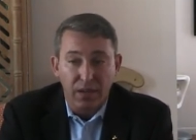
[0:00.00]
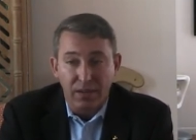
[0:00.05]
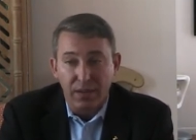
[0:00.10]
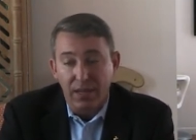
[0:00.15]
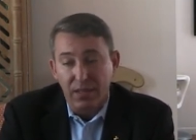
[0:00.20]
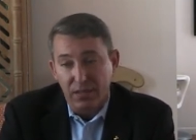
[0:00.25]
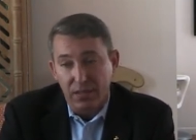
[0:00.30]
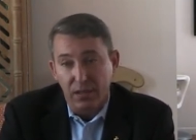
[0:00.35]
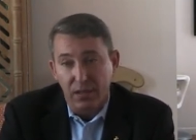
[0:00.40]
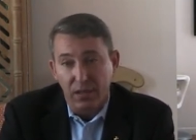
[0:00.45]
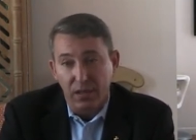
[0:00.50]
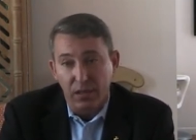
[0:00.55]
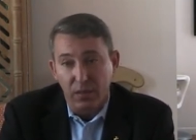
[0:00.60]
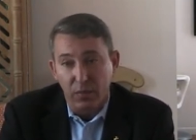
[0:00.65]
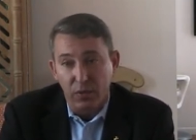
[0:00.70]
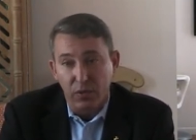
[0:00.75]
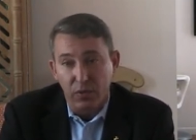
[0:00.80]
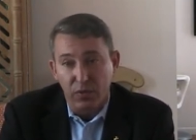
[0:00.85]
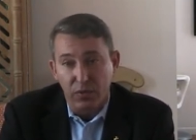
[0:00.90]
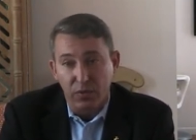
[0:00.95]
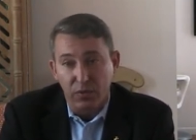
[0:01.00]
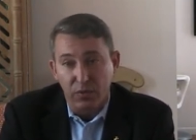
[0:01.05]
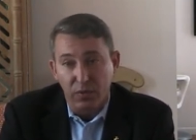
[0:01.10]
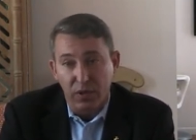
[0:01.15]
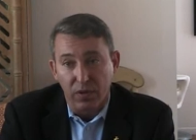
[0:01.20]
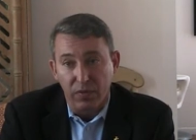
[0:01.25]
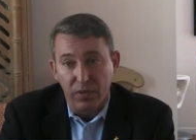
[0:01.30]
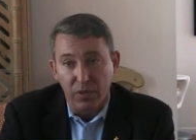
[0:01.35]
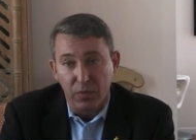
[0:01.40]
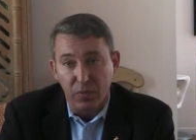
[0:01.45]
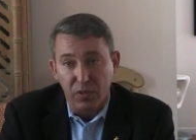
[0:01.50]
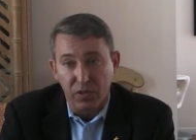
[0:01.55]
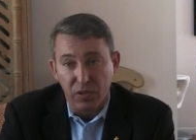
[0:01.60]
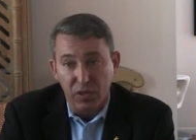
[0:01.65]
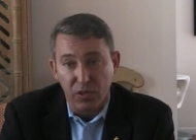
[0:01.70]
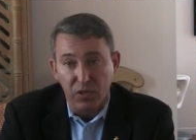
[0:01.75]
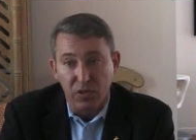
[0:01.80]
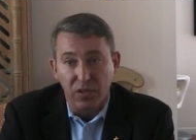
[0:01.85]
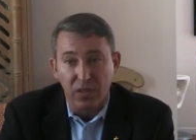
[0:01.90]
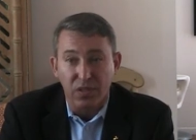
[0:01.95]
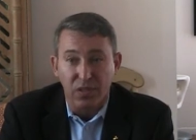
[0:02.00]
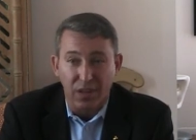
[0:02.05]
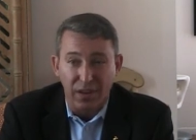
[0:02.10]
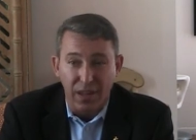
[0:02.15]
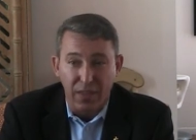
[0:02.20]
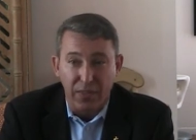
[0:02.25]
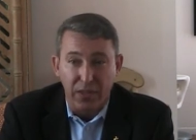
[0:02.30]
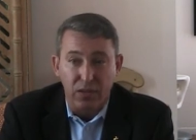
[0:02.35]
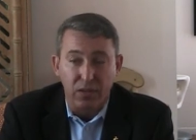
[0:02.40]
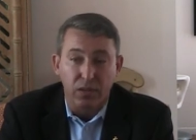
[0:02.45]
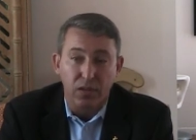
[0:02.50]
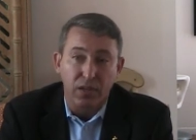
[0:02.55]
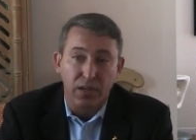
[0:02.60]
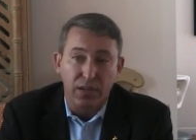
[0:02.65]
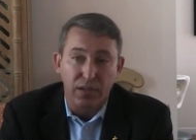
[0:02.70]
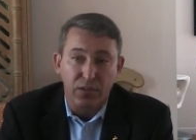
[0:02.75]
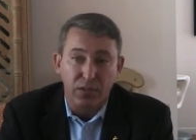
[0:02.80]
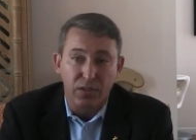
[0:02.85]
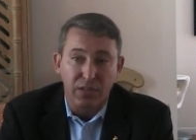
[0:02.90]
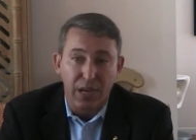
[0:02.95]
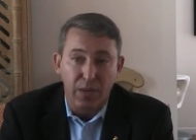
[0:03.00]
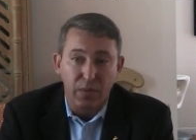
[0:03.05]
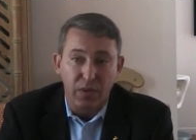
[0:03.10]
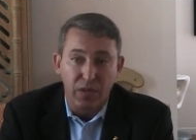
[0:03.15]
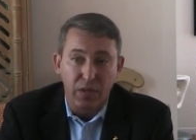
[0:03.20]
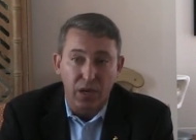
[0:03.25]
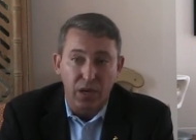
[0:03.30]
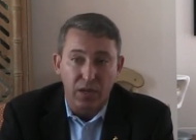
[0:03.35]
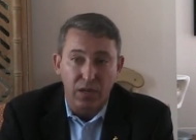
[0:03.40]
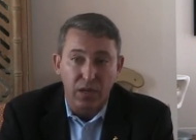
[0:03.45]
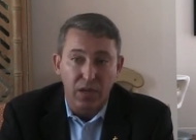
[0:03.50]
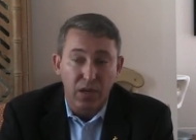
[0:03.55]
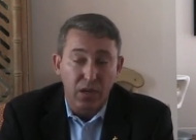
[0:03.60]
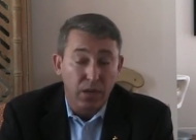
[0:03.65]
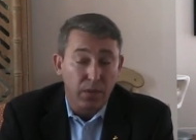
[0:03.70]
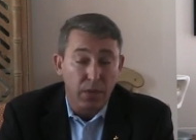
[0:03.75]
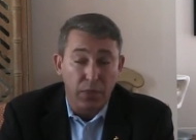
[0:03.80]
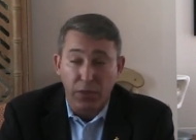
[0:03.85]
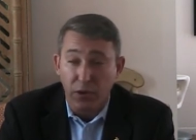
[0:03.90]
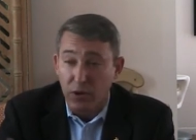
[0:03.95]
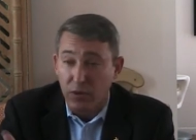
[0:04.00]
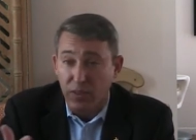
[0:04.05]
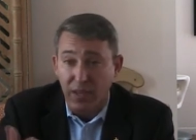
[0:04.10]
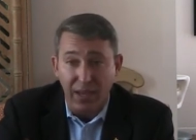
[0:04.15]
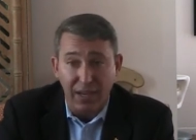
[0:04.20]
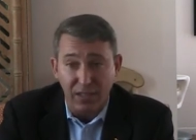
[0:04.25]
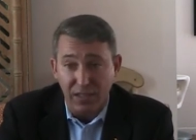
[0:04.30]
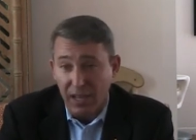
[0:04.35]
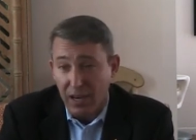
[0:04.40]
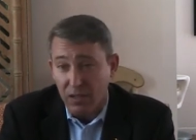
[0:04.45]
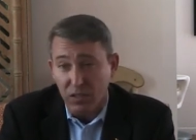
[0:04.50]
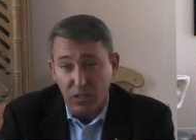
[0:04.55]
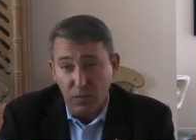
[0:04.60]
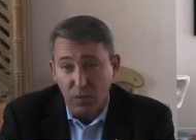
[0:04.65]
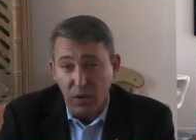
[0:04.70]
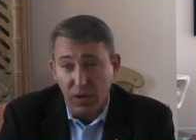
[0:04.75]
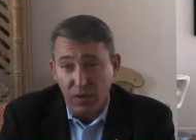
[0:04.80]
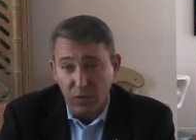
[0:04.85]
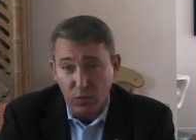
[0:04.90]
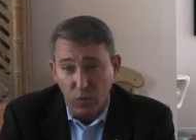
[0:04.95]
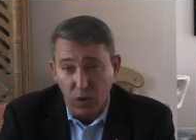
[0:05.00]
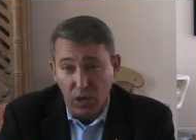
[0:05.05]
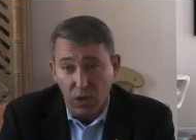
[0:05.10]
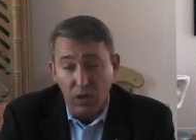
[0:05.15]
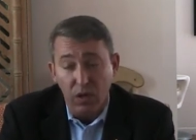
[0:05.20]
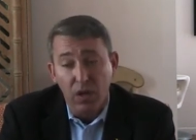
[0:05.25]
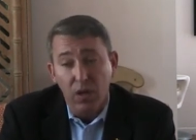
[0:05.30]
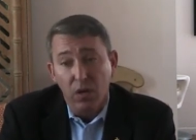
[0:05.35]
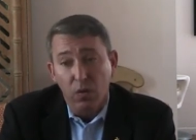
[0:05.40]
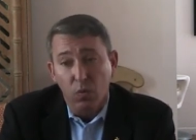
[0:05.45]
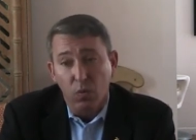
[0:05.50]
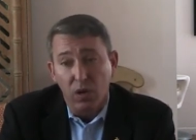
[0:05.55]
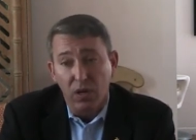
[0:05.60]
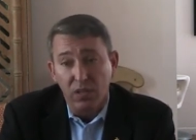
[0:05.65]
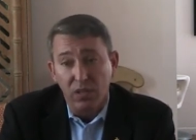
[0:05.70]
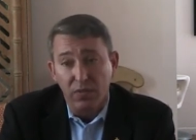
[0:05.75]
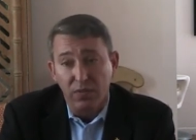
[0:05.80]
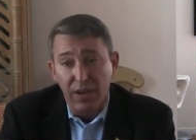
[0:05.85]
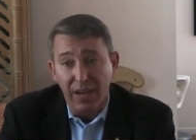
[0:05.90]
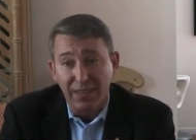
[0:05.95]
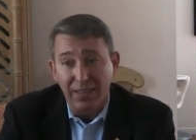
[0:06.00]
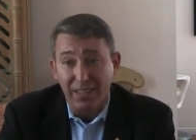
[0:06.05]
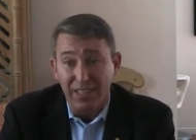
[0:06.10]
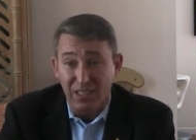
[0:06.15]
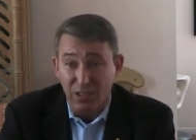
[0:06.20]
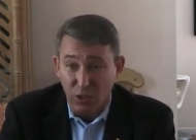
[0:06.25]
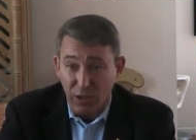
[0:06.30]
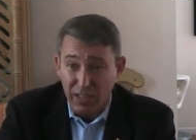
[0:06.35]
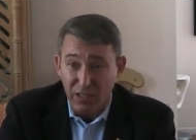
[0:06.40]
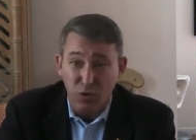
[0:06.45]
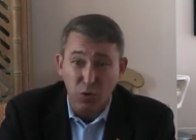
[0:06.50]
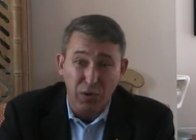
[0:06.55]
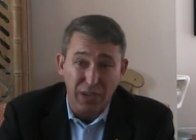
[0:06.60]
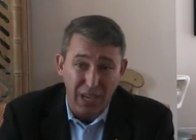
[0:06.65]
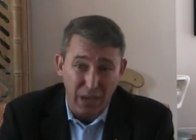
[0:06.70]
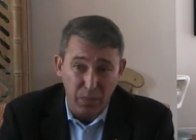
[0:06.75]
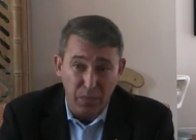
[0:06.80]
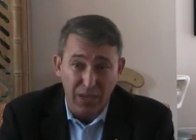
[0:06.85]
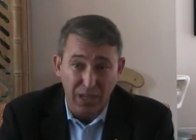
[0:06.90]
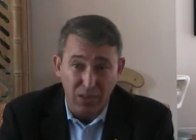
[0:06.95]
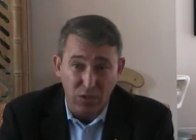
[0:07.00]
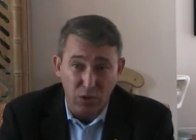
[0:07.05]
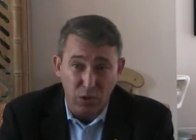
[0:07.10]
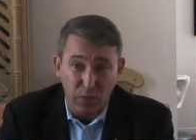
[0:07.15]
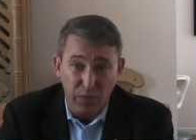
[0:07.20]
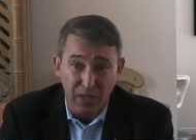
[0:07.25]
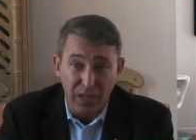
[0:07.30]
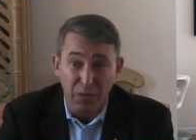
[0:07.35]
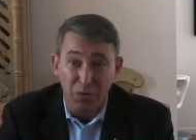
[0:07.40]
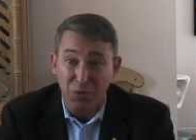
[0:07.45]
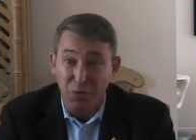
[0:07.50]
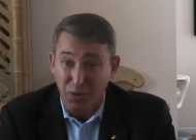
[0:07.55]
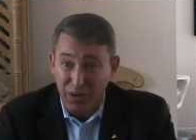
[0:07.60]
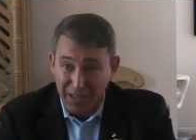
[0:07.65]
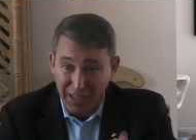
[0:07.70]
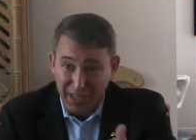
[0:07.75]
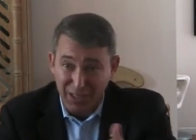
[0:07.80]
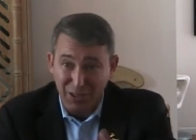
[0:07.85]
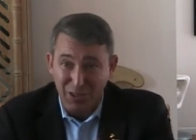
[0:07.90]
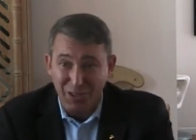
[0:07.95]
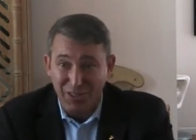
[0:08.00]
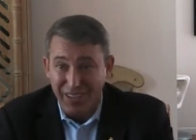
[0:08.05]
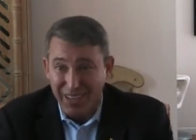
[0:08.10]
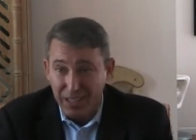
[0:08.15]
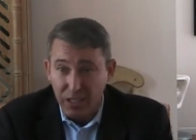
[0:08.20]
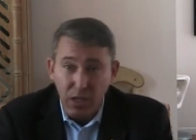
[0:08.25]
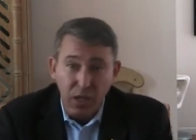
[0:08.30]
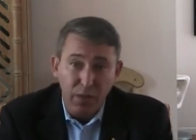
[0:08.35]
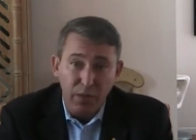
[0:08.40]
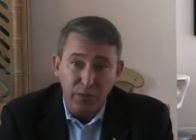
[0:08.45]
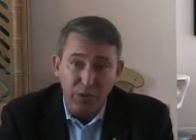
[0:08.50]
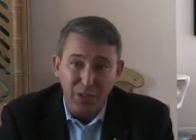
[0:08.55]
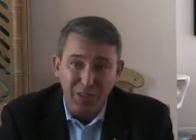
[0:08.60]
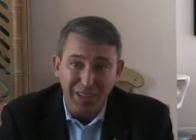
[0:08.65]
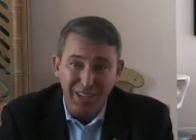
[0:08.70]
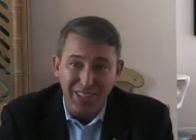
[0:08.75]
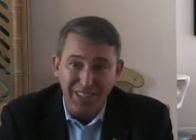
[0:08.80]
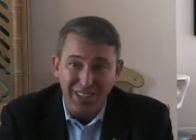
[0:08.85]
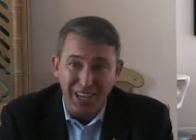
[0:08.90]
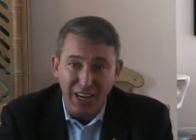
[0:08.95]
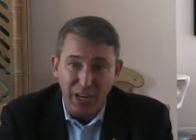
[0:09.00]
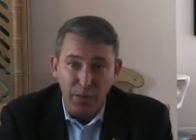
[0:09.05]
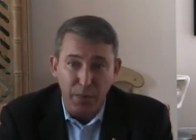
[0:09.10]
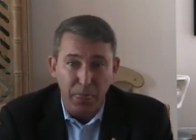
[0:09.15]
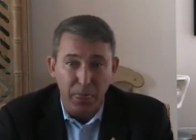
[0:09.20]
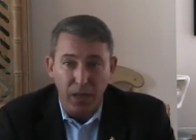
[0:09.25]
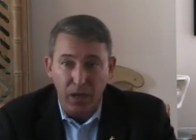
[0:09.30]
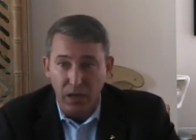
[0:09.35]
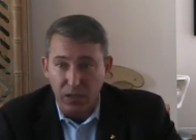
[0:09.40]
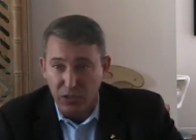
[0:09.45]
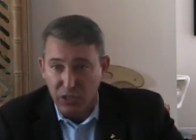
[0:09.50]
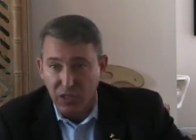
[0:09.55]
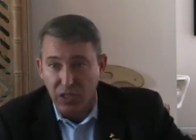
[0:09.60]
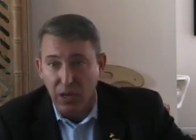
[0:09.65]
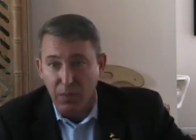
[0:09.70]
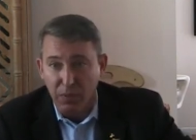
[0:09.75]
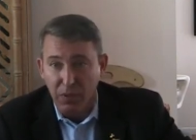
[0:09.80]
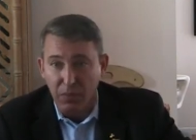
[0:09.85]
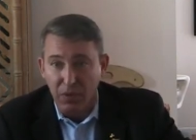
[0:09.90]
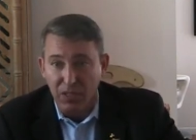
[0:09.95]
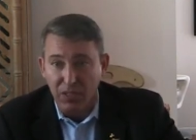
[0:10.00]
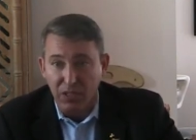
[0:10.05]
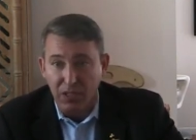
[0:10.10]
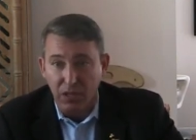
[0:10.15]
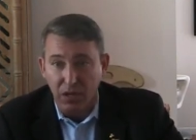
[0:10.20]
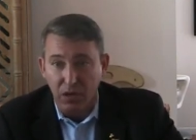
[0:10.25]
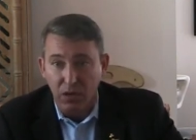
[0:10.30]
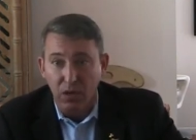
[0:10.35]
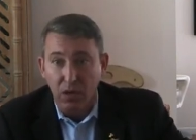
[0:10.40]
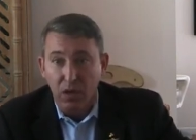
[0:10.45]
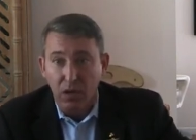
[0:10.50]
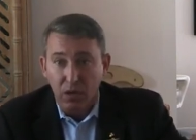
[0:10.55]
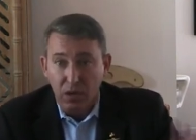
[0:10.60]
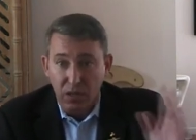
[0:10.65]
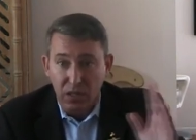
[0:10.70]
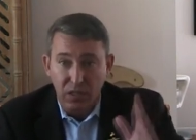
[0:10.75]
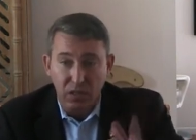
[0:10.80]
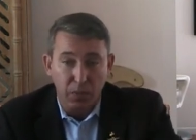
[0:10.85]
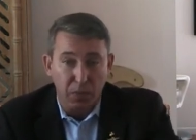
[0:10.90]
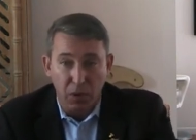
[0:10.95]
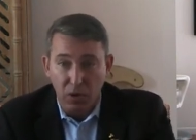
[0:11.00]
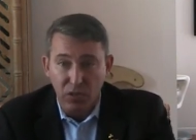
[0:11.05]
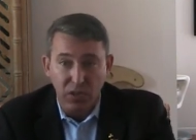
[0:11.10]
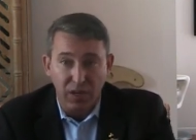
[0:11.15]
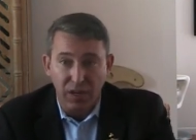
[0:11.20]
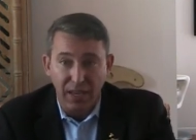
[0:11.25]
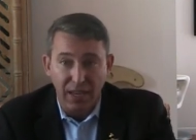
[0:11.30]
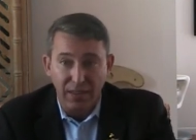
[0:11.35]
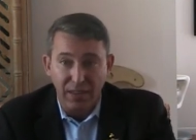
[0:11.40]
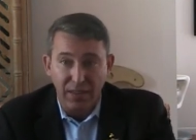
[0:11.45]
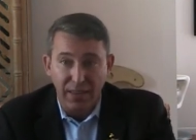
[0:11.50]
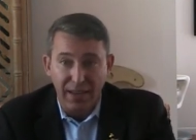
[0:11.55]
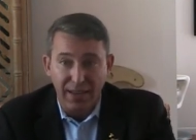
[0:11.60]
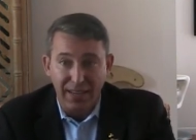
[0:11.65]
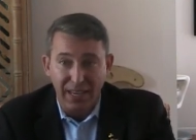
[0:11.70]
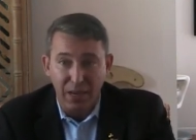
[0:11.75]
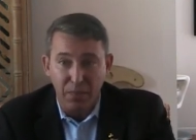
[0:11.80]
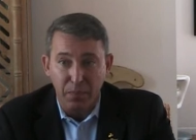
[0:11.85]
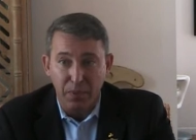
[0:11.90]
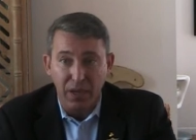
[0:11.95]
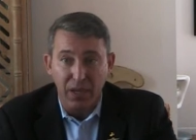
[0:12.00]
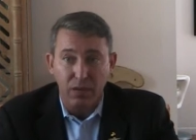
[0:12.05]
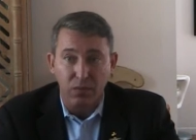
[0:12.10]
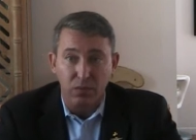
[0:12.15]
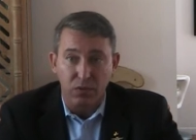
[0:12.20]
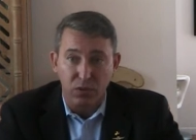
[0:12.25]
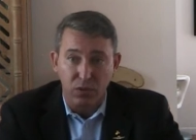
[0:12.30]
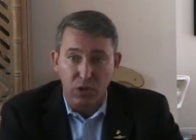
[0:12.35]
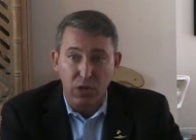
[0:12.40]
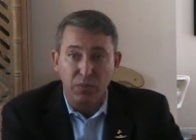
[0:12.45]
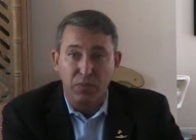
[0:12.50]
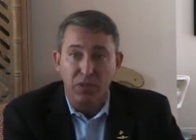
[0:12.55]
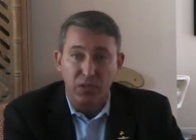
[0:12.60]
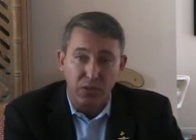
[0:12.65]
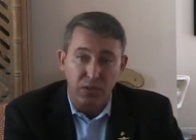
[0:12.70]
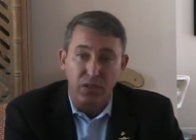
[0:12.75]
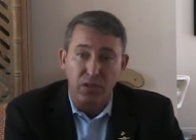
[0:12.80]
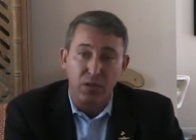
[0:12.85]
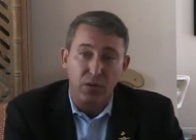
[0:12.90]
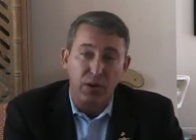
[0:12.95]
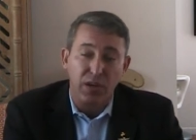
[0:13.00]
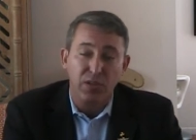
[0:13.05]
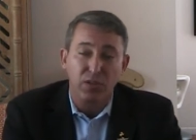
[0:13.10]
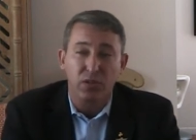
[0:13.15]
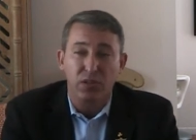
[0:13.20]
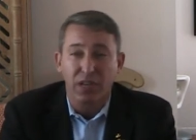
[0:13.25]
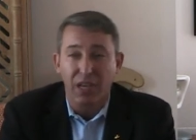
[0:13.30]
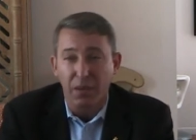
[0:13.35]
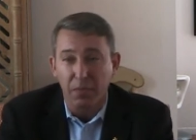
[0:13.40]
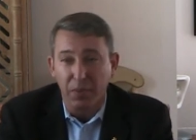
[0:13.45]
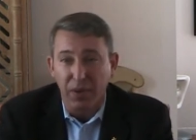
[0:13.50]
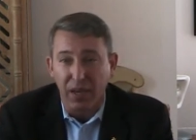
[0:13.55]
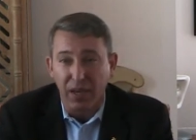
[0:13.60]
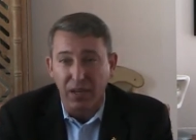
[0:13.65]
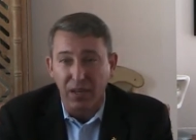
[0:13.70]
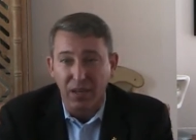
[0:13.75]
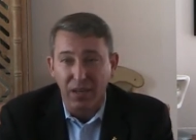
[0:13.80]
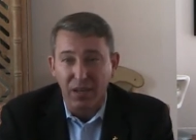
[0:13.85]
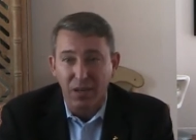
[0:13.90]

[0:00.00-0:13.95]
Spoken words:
That's an abuse of his position. It's unethical and it should not be done. The third thing I challenged him on as well was the fact that he still has two campaigns open. He was running, as you said, for state senate just a couple of months ago. He supposedly ended that campaign, jumped into the congressional campaign,